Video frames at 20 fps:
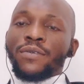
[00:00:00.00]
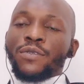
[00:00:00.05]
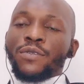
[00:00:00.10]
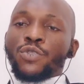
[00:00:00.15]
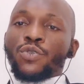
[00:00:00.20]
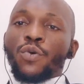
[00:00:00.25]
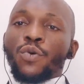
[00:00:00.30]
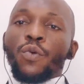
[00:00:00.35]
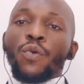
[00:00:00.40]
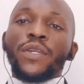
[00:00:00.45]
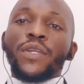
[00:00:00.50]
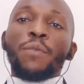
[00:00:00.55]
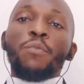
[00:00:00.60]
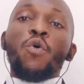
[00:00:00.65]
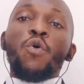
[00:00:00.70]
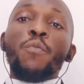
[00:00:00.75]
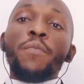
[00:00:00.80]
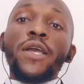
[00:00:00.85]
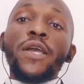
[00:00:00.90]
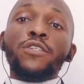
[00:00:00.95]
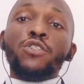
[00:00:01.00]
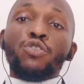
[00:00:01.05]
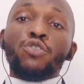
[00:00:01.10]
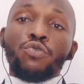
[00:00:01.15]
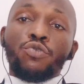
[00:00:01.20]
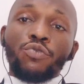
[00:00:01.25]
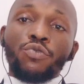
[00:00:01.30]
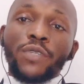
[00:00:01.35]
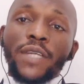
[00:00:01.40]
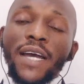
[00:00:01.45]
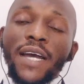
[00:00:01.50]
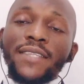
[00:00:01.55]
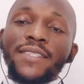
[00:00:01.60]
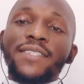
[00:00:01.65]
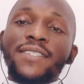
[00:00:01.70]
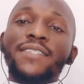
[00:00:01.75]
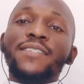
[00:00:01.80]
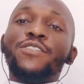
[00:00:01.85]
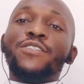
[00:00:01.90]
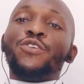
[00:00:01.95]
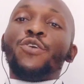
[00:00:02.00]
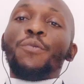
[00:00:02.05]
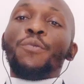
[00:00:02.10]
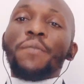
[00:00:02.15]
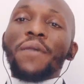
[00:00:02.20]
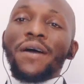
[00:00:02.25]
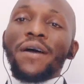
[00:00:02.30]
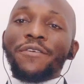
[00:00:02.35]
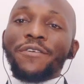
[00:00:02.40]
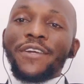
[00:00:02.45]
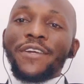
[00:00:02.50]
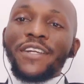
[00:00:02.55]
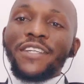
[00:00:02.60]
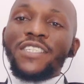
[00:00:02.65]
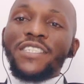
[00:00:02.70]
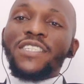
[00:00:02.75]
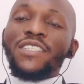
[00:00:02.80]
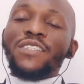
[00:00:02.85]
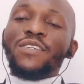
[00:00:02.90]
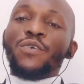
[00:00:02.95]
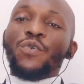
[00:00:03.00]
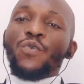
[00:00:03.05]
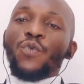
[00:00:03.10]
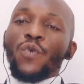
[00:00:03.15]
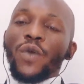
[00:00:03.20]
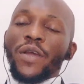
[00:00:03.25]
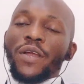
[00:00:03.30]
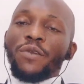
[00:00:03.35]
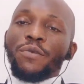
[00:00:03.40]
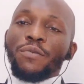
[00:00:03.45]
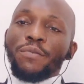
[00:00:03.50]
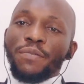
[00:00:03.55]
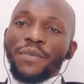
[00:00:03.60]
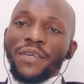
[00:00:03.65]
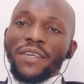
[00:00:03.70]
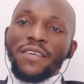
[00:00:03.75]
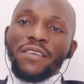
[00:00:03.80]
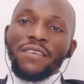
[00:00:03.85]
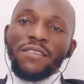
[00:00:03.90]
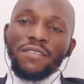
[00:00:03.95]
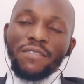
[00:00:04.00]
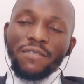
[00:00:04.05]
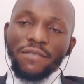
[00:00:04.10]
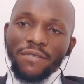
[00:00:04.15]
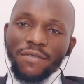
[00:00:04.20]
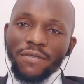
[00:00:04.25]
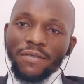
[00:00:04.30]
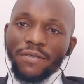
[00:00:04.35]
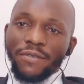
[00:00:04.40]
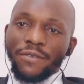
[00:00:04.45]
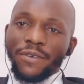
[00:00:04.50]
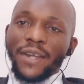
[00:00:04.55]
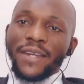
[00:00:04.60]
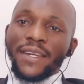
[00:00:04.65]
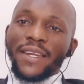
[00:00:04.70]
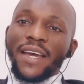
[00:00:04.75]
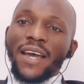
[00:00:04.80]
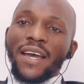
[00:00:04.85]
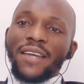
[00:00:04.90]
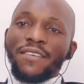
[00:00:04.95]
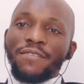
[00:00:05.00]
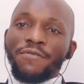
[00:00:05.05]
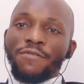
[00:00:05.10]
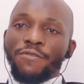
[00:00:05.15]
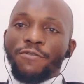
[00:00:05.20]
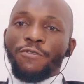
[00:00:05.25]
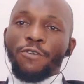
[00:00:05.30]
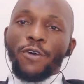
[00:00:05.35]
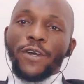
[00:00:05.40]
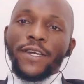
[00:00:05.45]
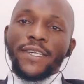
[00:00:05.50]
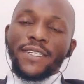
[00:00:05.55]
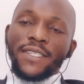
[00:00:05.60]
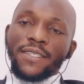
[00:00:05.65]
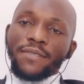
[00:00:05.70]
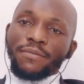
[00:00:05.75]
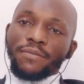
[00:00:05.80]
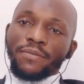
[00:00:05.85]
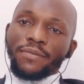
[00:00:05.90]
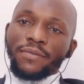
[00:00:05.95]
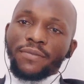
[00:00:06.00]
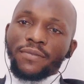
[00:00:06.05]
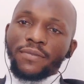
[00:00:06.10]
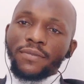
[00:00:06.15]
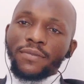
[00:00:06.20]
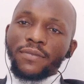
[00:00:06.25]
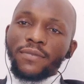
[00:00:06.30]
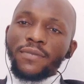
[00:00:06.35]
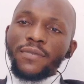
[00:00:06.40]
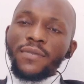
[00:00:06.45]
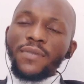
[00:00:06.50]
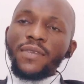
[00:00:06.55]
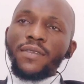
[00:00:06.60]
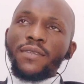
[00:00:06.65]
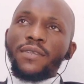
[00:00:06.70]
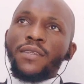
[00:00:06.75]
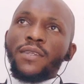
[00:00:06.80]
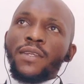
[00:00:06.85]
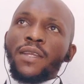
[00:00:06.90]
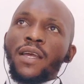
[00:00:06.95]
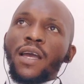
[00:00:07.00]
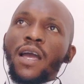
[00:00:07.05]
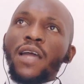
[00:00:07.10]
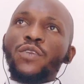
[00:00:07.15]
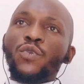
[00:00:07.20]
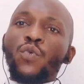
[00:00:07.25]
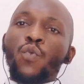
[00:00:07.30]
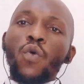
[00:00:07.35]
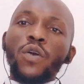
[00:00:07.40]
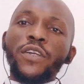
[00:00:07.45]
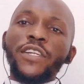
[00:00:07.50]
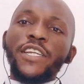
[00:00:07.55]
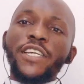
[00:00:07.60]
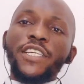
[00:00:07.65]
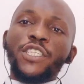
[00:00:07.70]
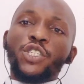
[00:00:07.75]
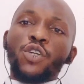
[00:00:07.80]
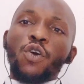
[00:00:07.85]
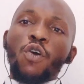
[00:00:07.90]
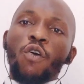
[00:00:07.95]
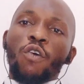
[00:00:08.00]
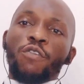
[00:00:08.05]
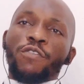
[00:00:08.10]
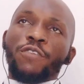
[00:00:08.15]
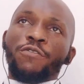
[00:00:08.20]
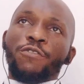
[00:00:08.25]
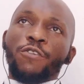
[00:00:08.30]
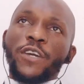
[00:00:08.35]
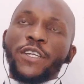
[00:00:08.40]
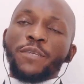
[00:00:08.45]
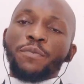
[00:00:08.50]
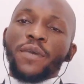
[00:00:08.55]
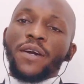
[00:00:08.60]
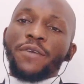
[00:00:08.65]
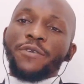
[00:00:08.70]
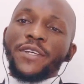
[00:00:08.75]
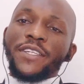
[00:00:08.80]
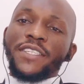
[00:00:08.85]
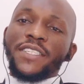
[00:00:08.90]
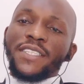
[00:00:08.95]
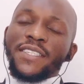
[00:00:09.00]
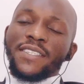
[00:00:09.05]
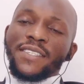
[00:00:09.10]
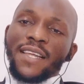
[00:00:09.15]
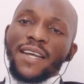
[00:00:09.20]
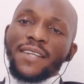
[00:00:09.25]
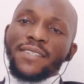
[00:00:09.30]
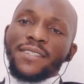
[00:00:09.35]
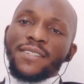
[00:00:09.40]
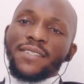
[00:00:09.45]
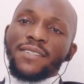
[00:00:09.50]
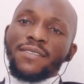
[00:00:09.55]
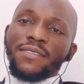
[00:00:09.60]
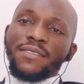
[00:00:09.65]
So the moment you do that, your marriage will be rendered void. And one nature of a void marriage is that